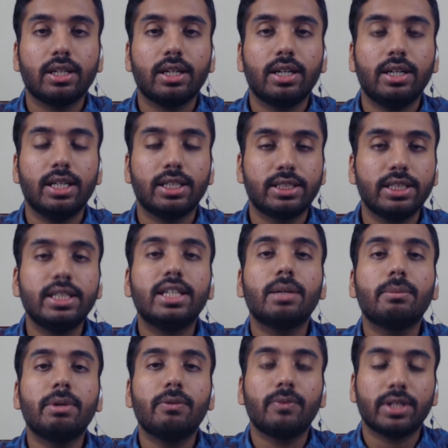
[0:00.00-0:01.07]
doesn't
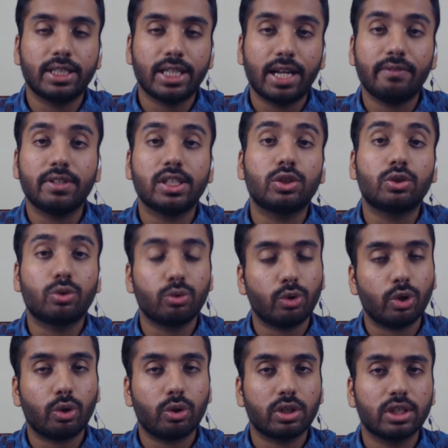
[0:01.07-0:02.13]
determine whether that which is true or
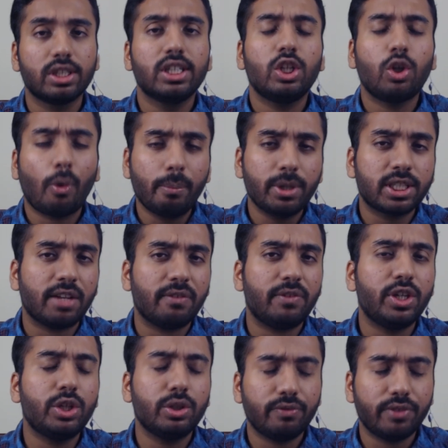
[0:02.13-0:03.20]
not. Now, obviously,
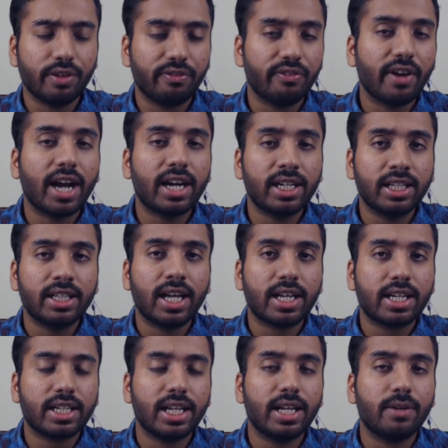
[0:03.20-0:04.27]
we factor
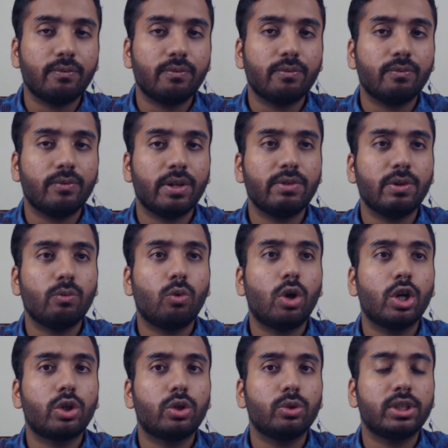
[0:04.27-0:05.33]
that in when we
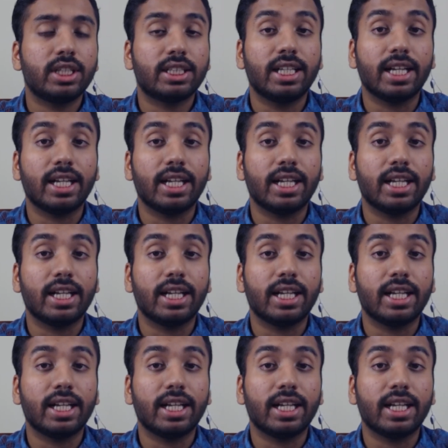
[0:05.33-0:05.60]
want to check the